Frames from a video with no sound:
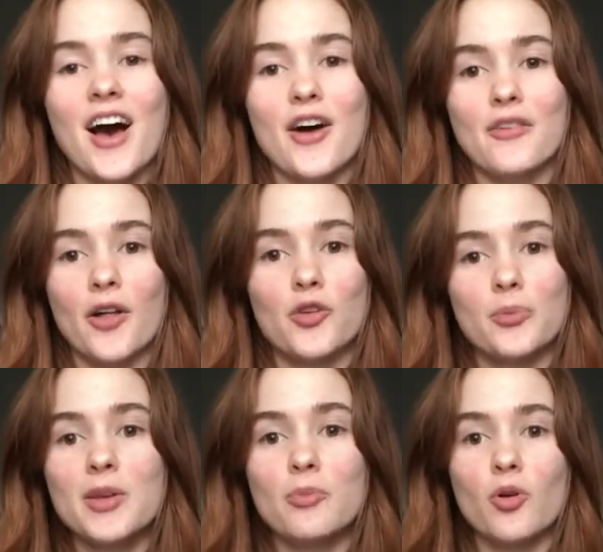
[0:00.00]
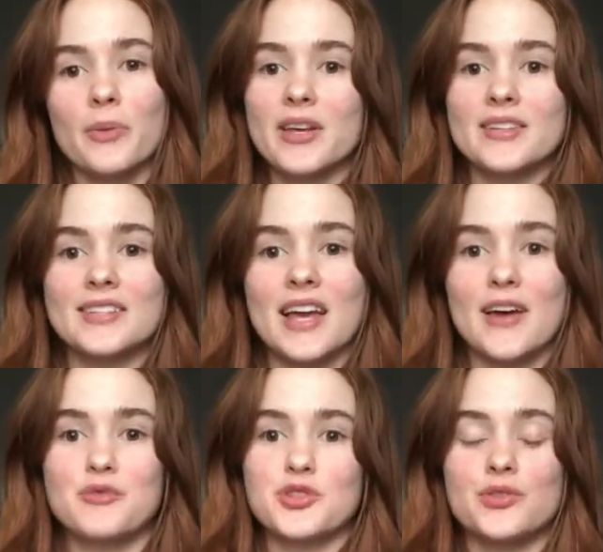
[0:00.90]
of other people because they
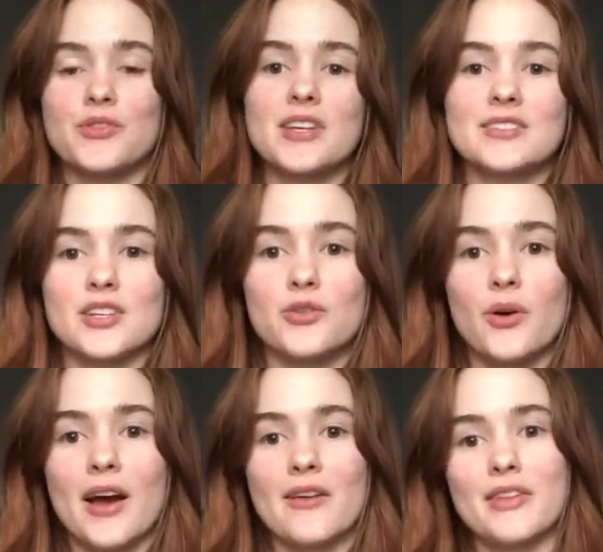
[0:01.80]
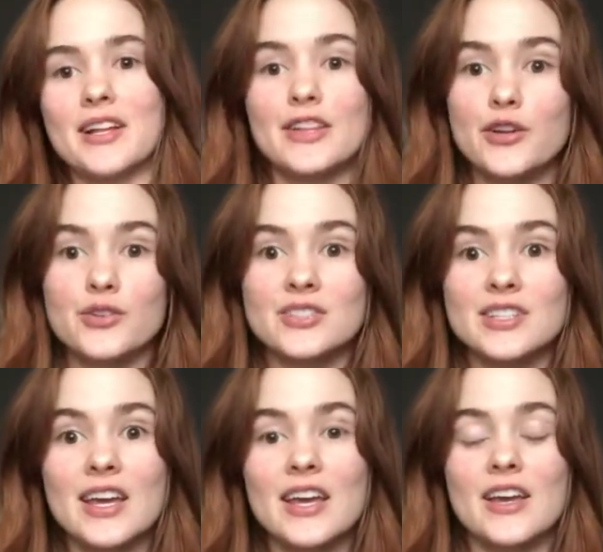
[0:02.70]
have certain things that you don't have, like clear
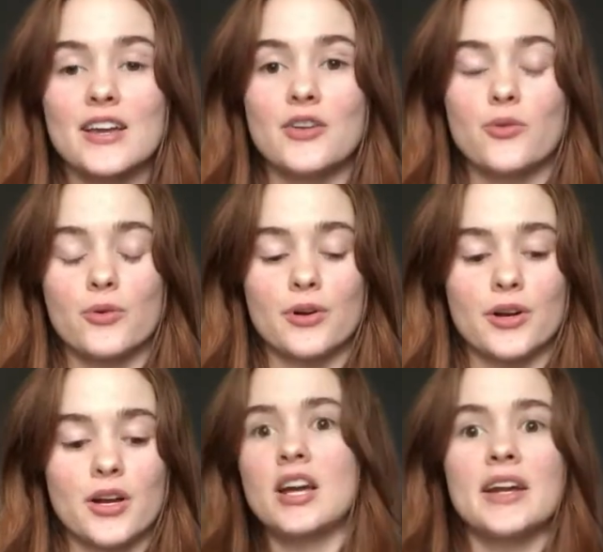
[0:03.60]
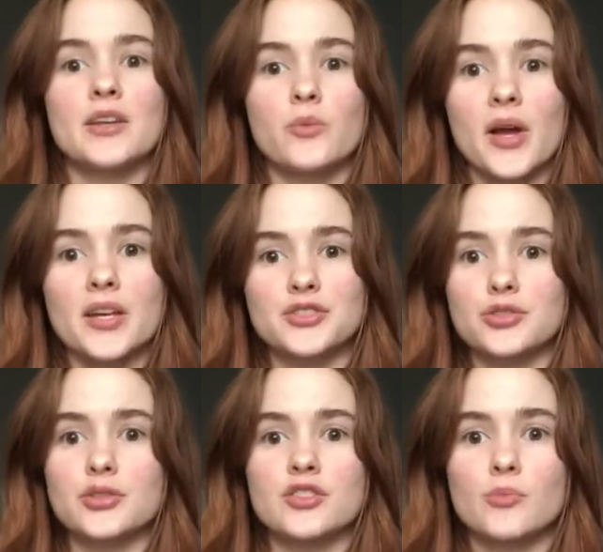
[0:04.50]
skin or tiny waist
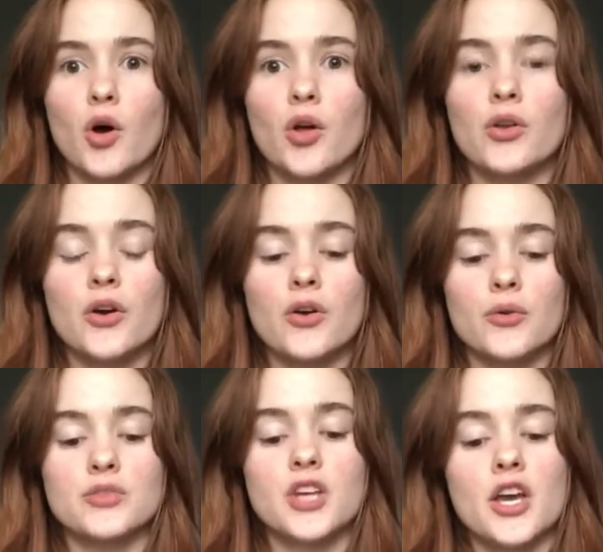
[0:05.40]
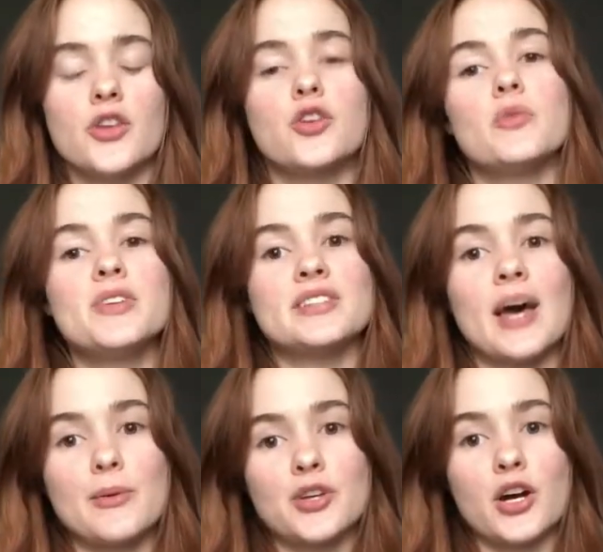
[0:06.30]
or a small nose, you could be
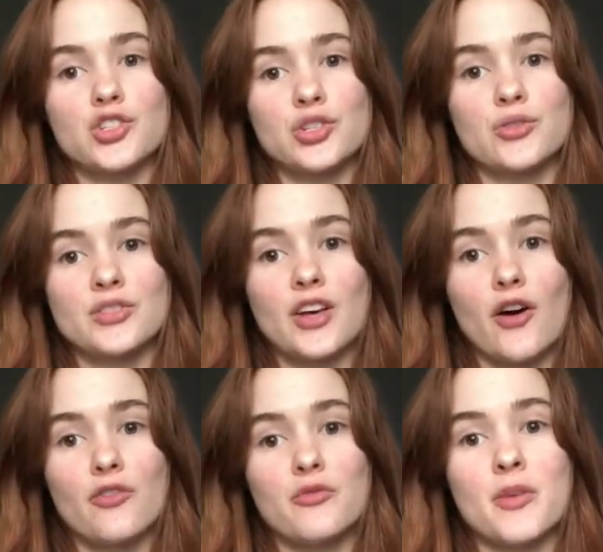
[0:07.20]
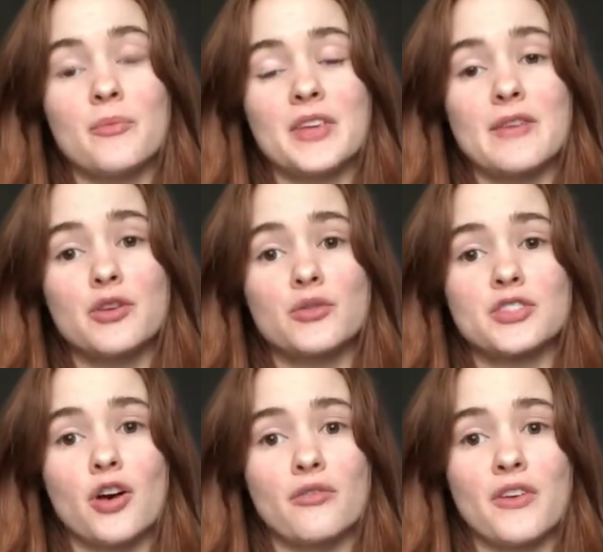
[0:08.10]
sabotaging yourself and giving
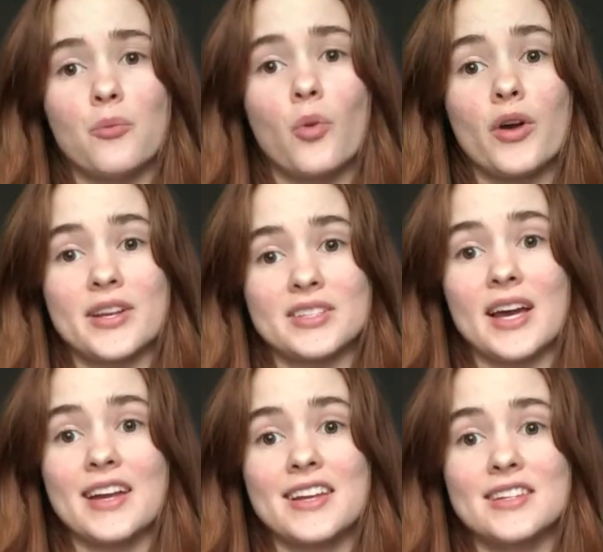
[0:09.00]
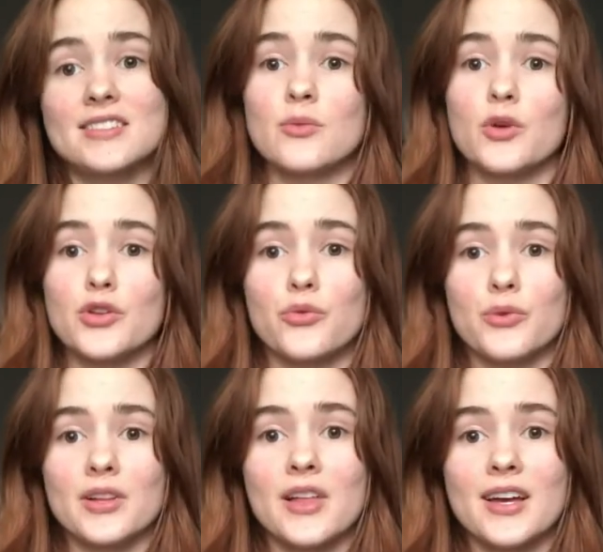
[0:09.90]
yourself more anxieties than what you
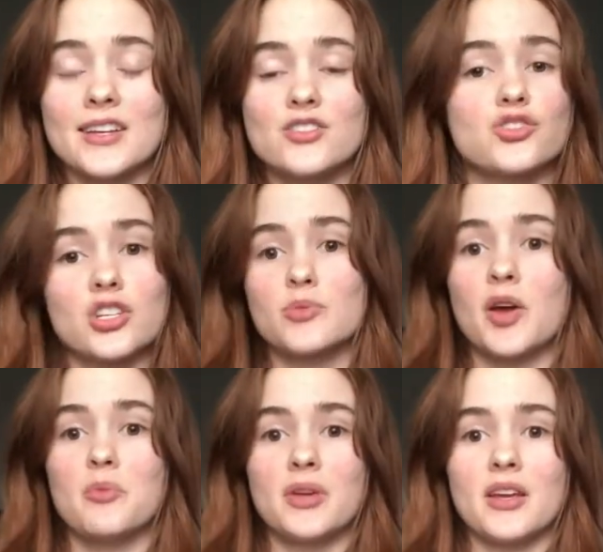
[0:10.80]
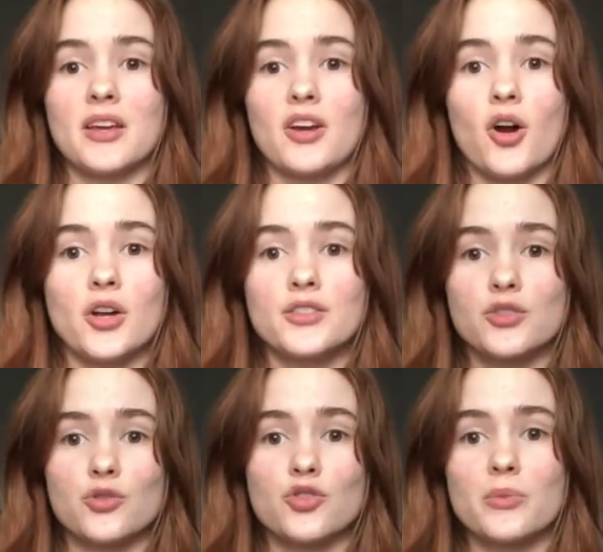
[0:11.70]
realize just by being on
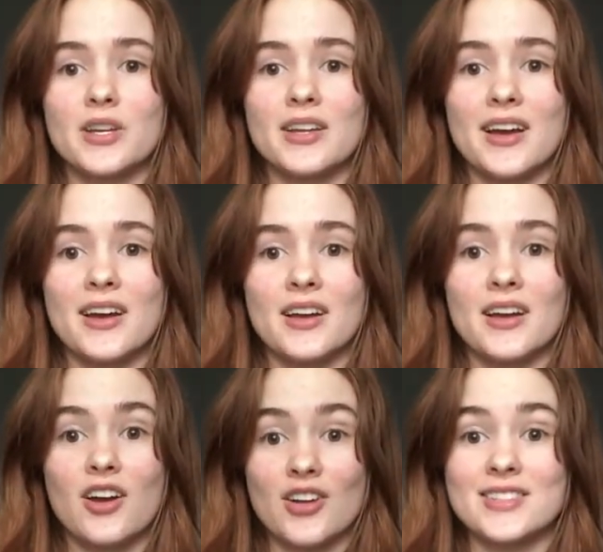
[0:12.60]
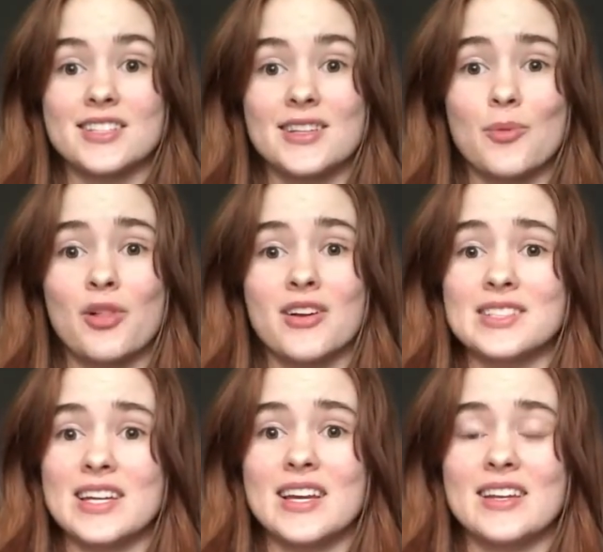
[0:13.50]
social media, constantly plugged
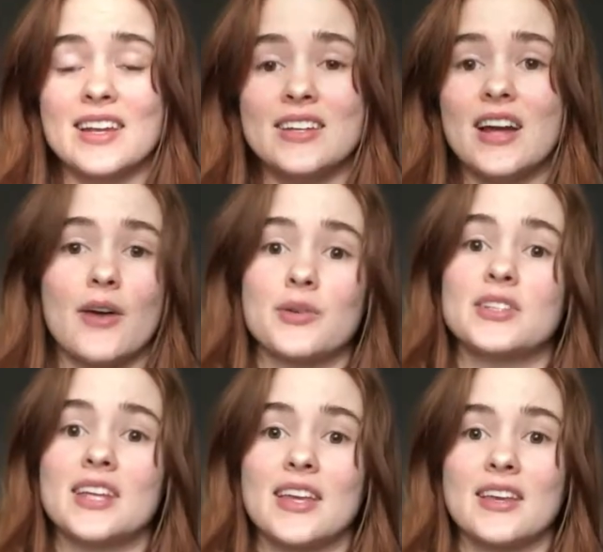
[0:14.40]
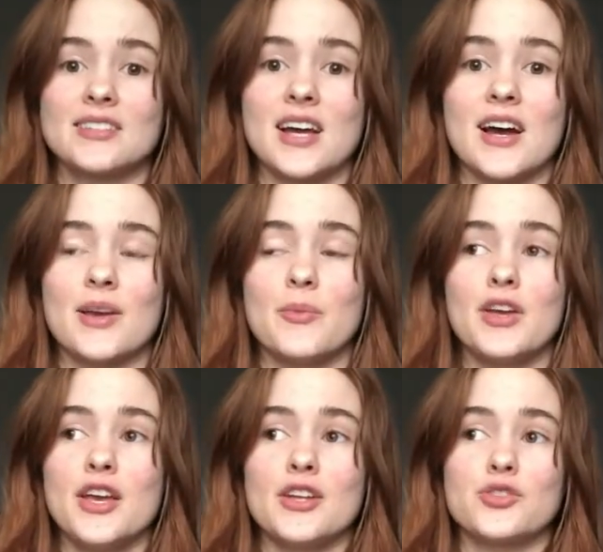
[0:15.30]
in and not really taking a time
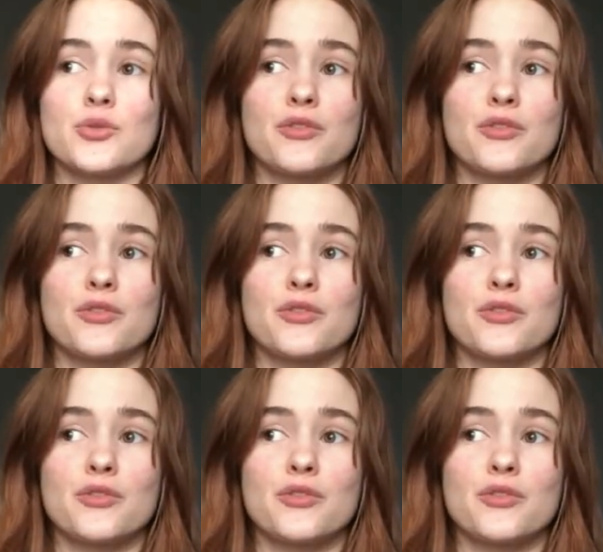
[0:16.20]
to